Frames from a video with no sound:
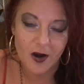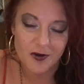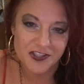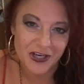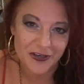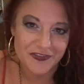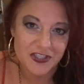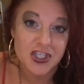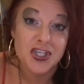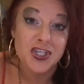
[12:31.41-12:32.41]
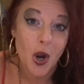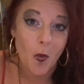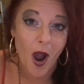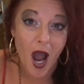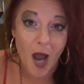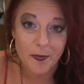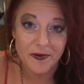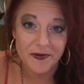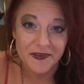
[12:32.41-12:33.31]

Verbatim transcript: ourselves to show up